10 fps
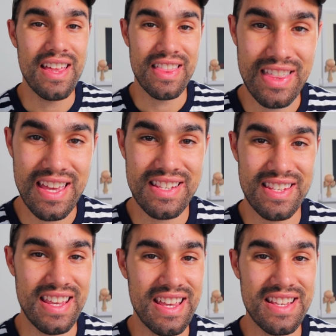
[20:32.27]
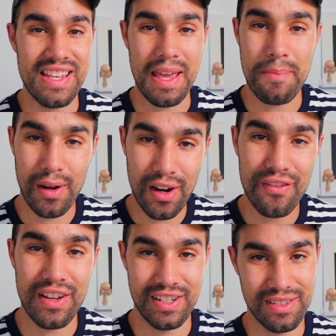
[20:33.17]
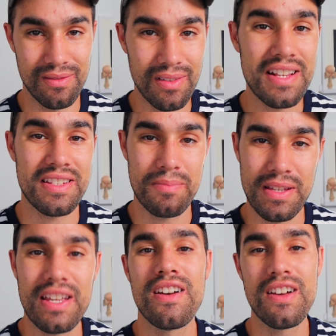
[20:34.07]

this is a perfect recipe